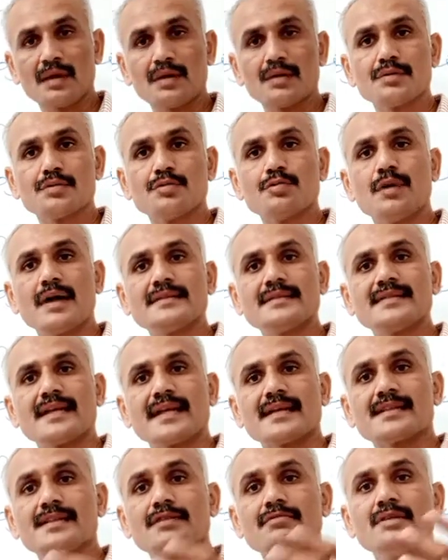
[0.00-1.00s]
who has
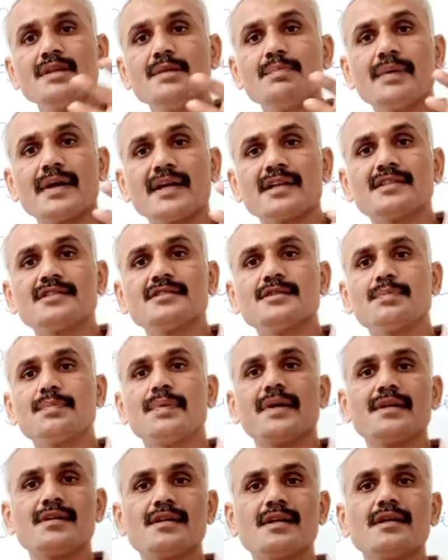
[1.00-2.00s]
actively
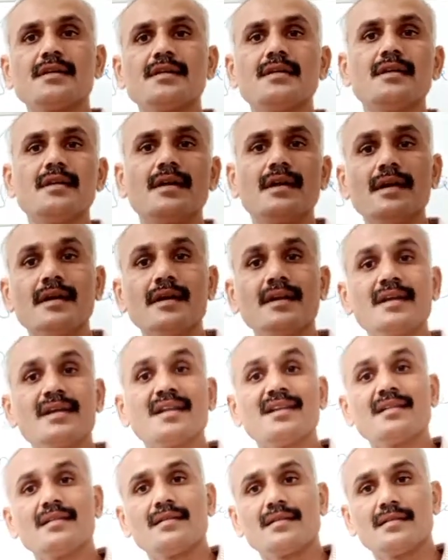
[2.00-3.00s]
participated in
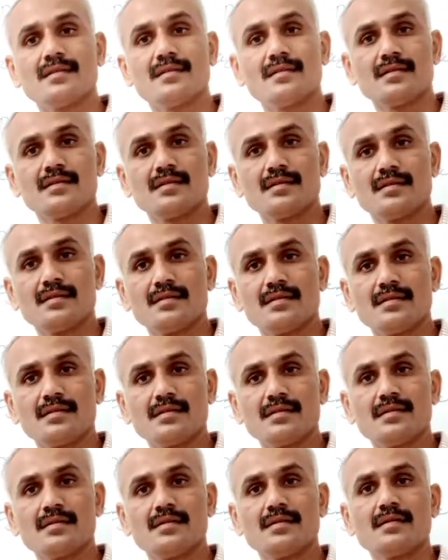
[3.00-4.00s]
Indian
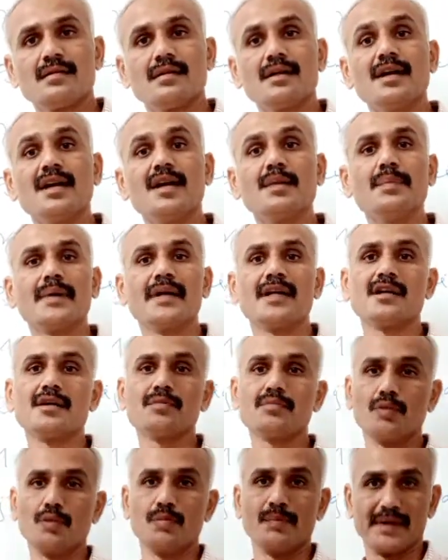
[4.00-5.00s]
independent
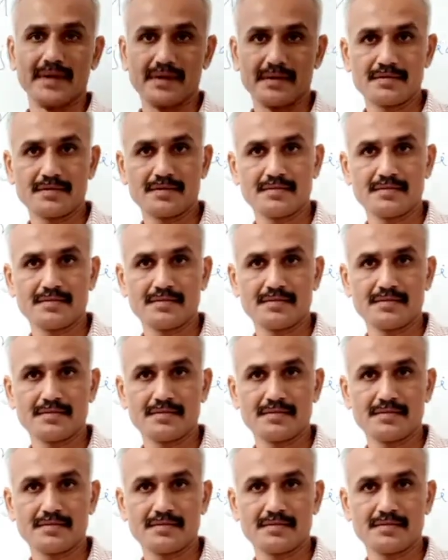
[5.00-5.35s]
movement.